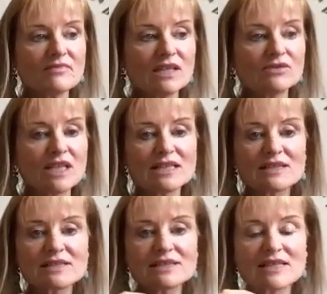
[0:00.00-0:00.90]
And right
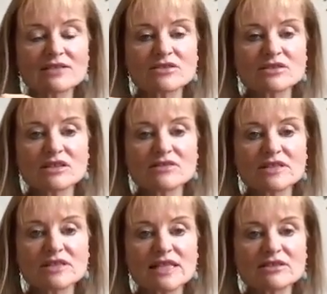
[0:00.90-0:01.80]
at the center of
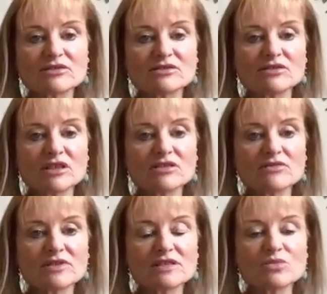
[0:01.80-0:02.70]
the sacred
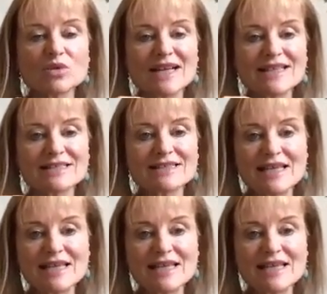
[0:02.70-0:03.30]
grove is a white